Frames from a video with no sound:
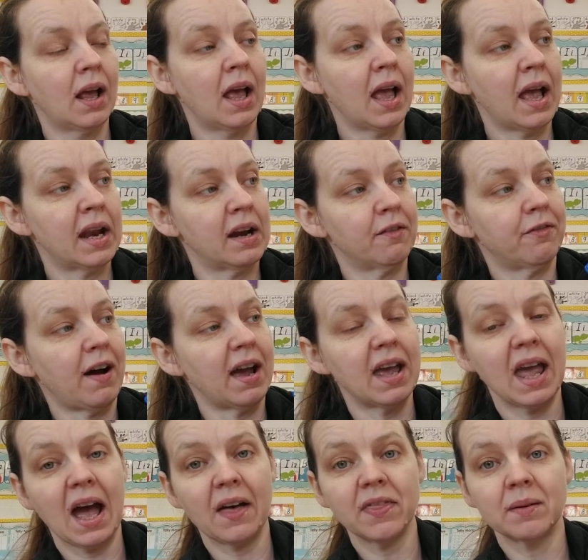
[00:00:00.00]
And if I
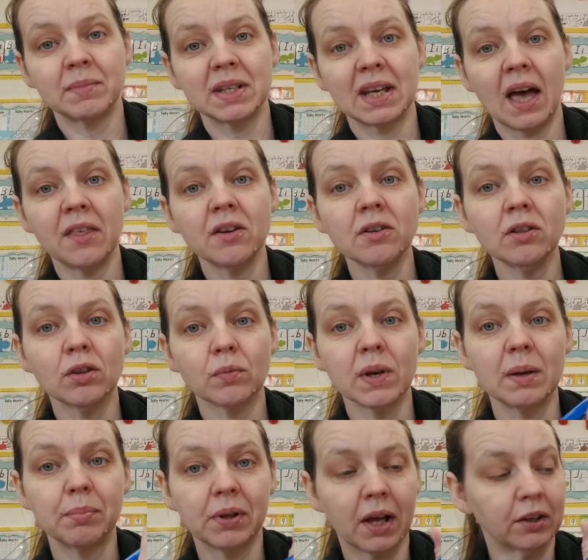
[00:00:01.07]
add them together,
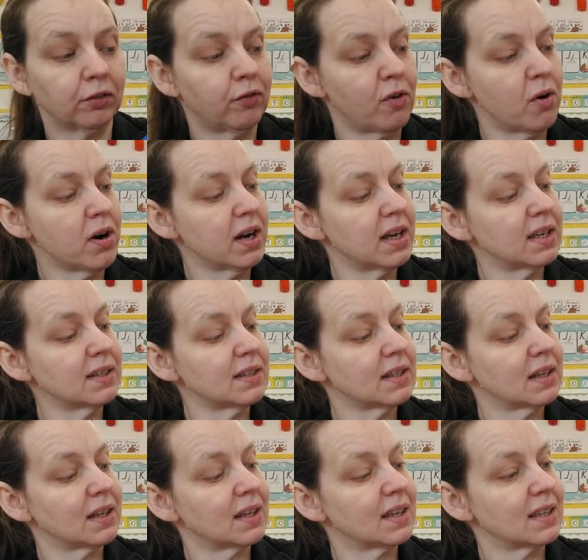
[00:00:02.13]
3 plus 4 is
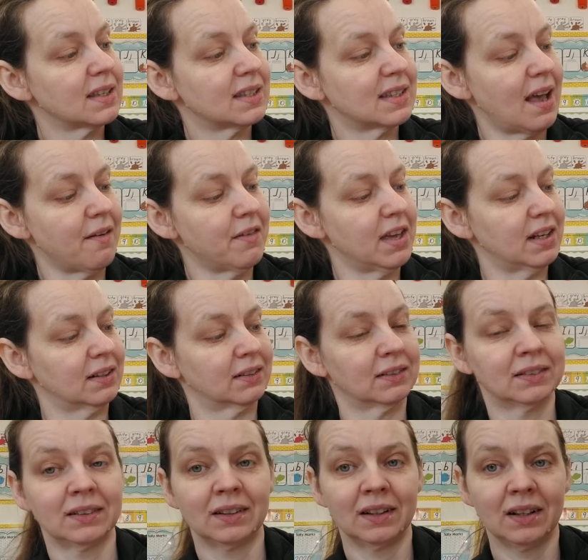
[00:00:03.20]
7.
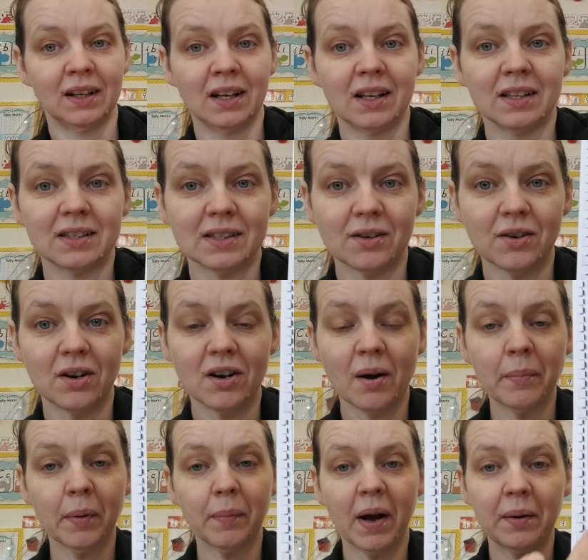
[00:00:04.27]
So your
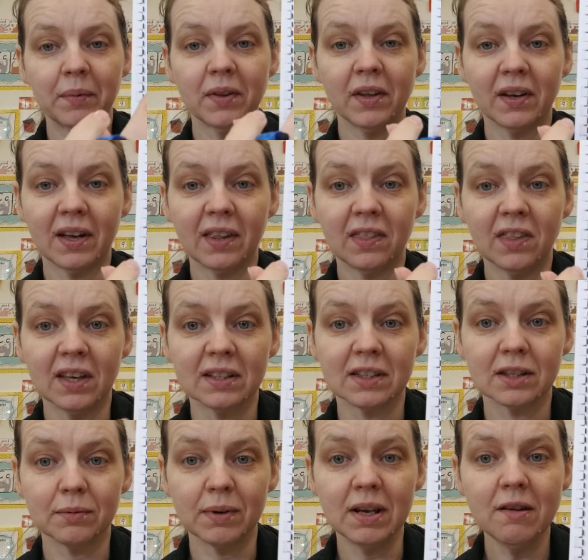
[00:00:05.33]
number bond would look like this,
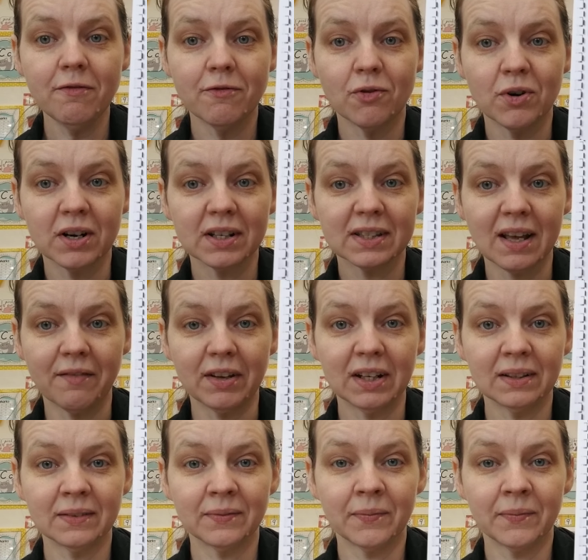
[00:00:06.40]
3, 4, 7.